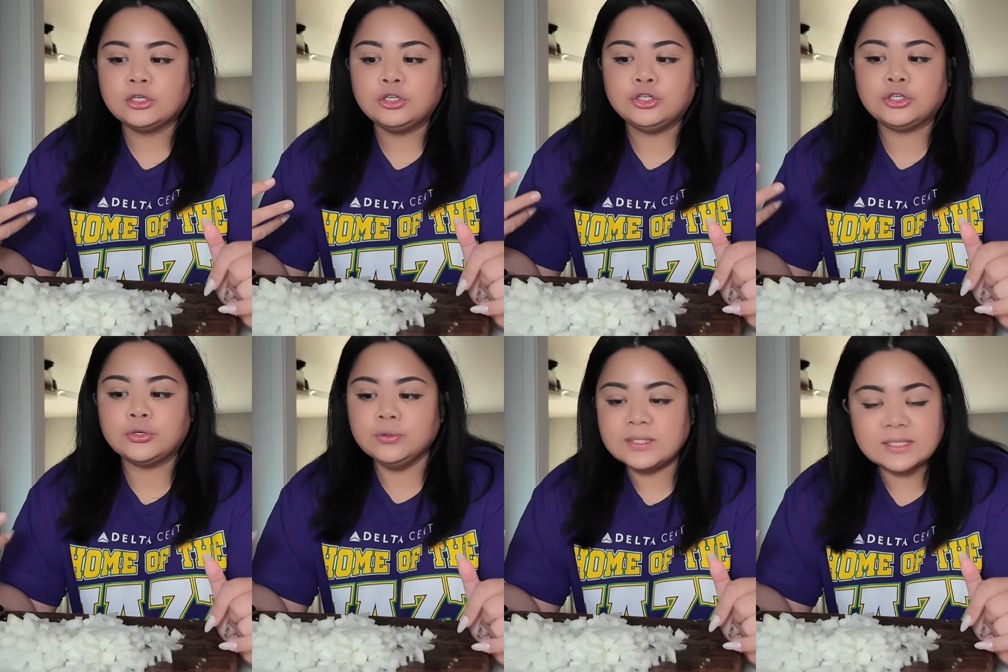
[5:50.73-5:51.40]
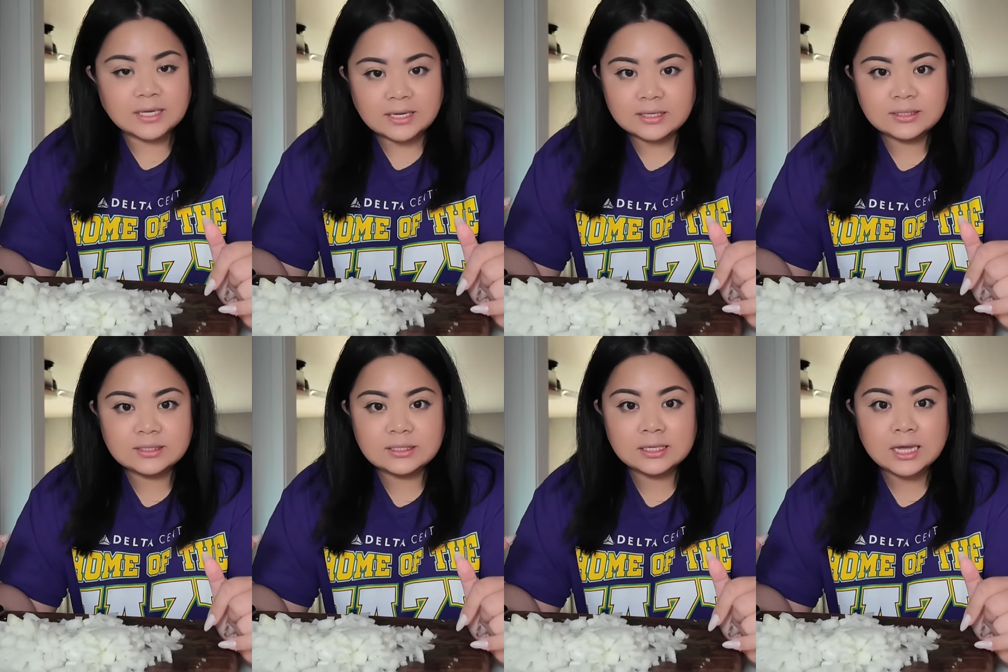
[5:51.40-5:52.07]

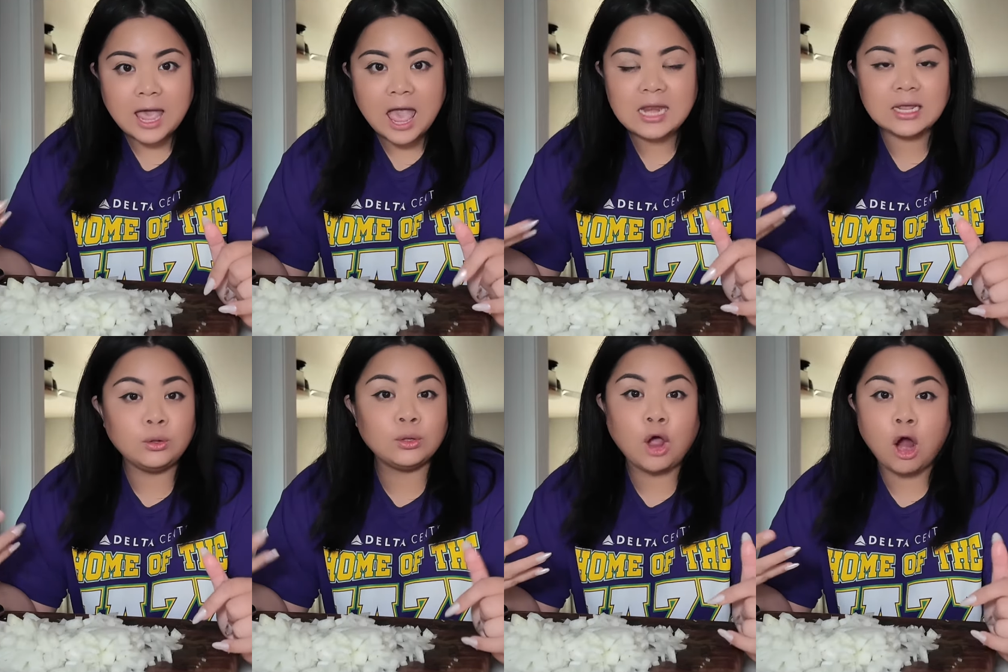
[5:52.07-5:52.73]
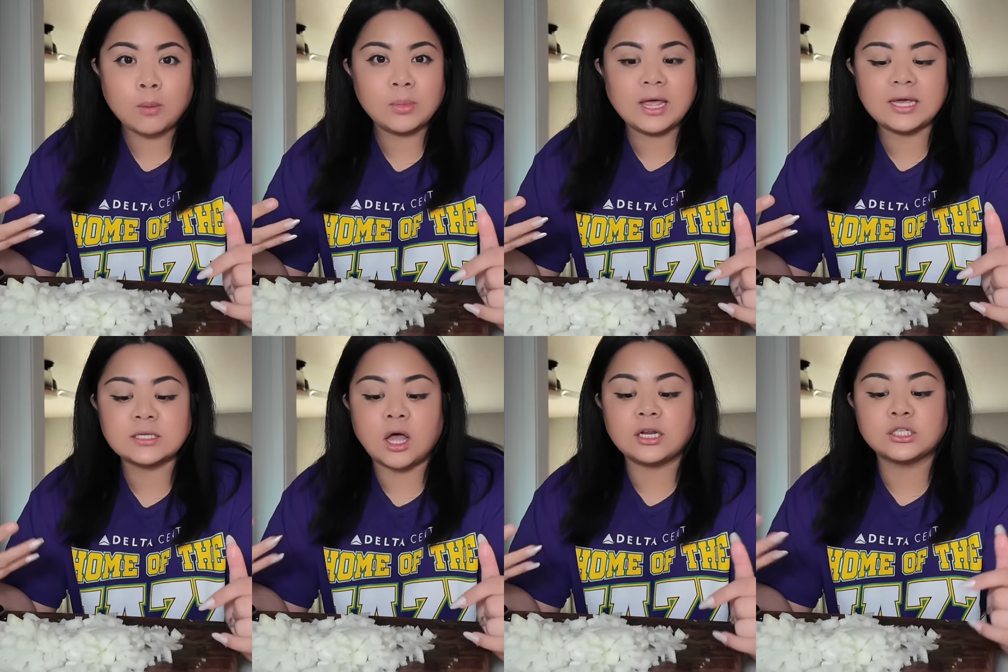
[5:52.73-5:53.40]
juices, and it'll
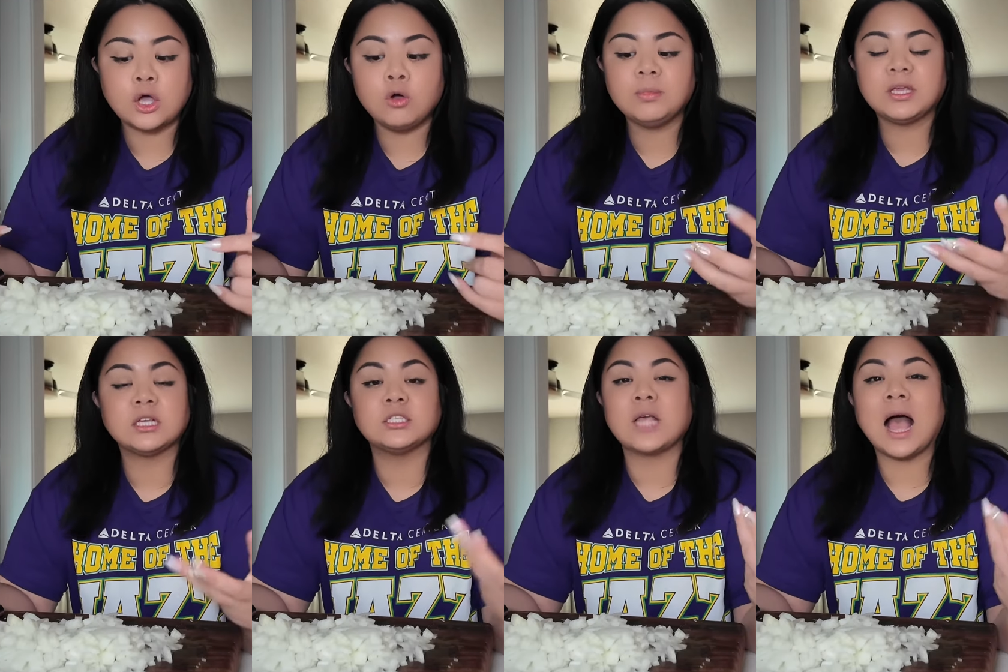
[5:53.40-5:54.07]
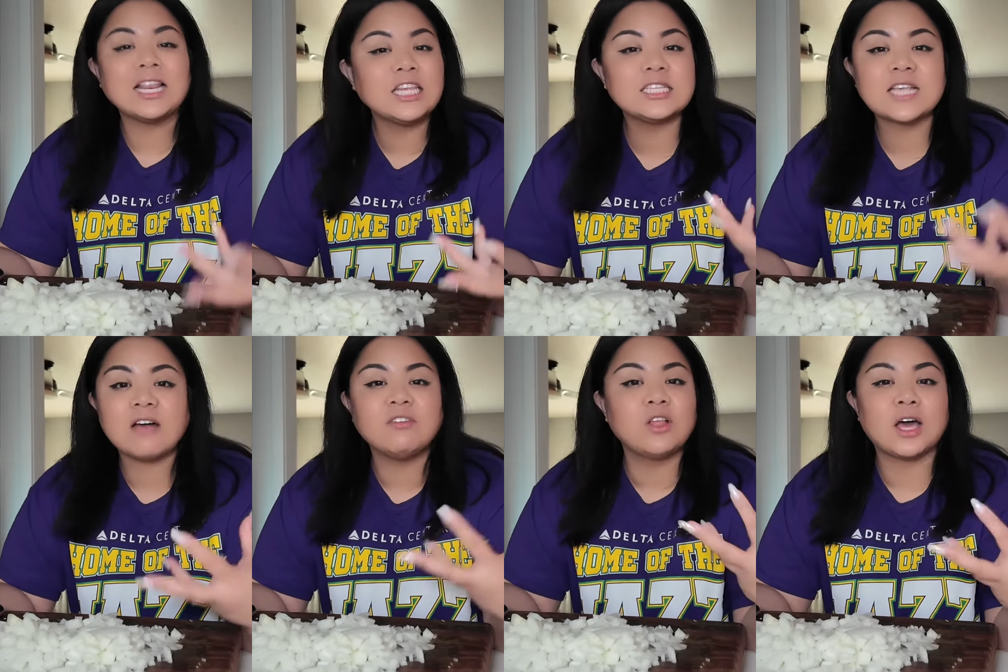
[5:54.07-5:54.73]
caramelize on its own because onions
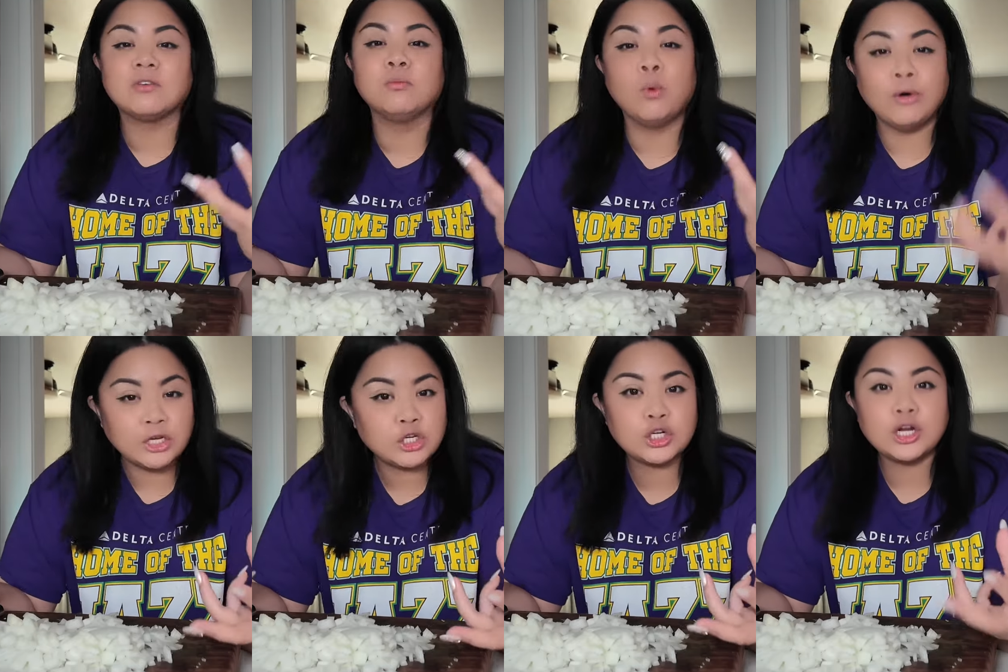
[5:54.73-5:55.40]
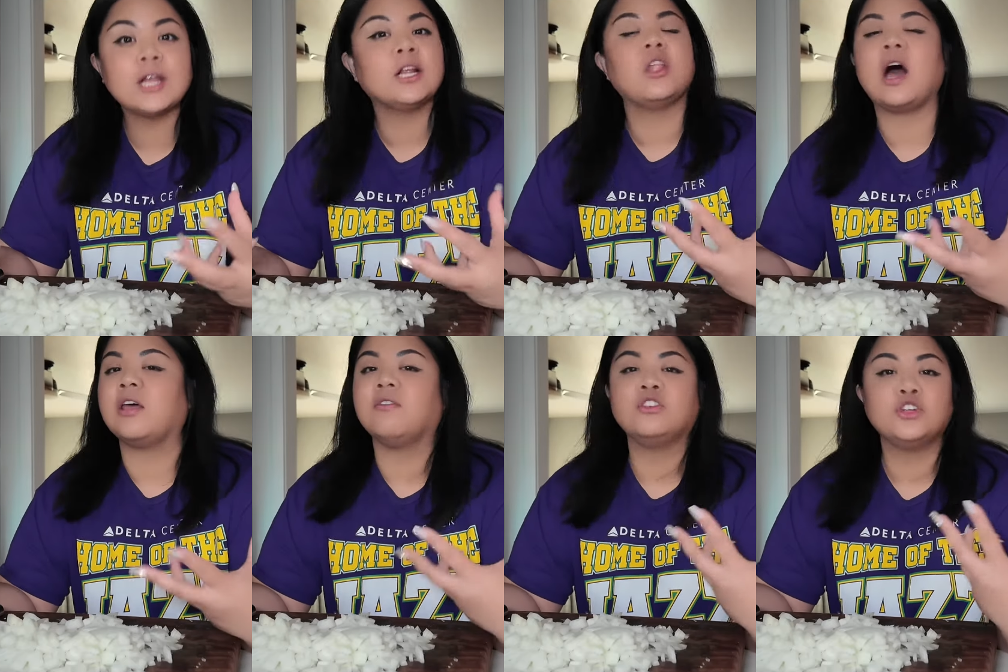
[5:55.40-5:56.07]
have a lot of moisture and a
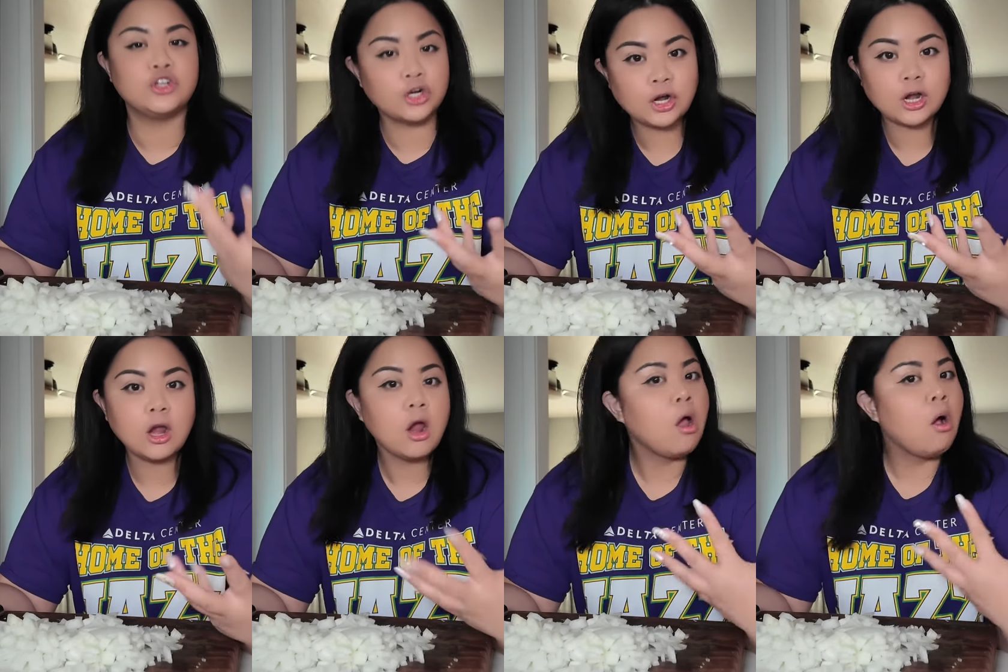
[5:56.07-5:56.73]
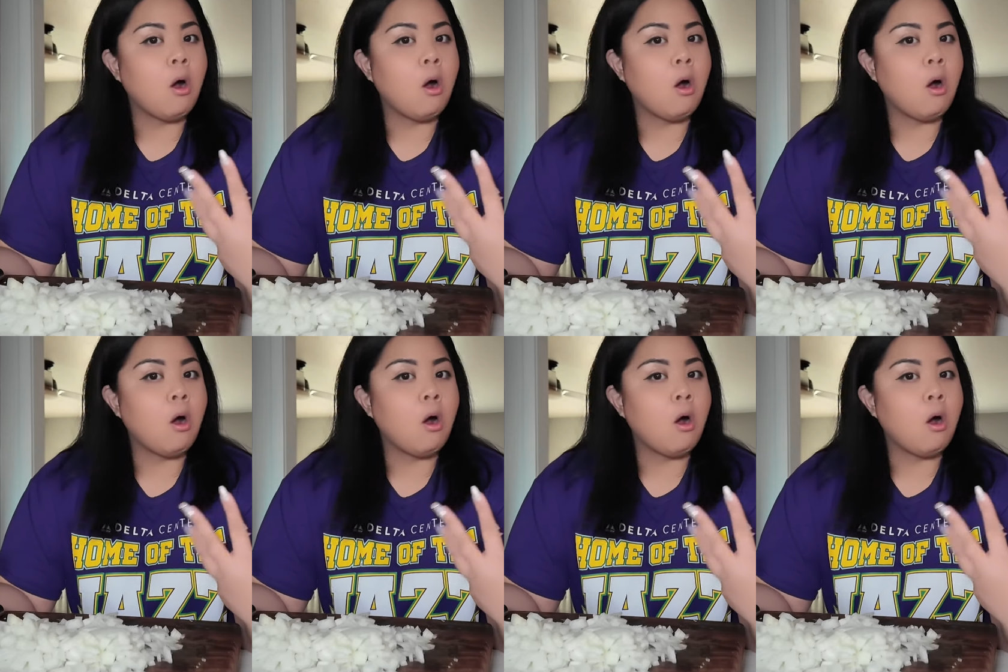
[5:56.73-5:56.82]
lot of sugar